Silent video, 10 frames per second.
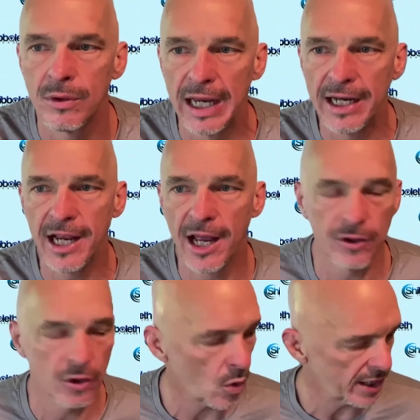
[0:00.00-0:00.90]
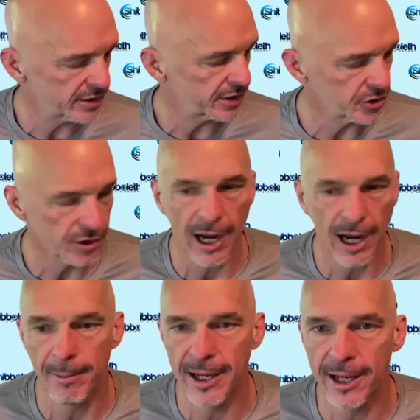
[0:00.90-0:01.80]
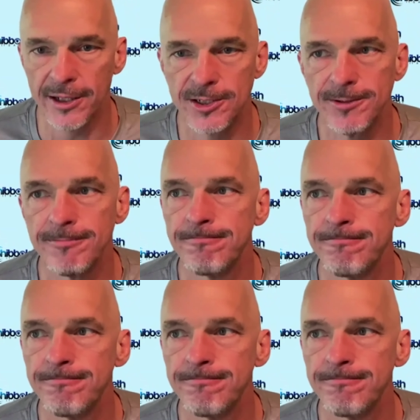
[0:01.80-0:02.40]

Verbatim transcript: Any other questions or comments?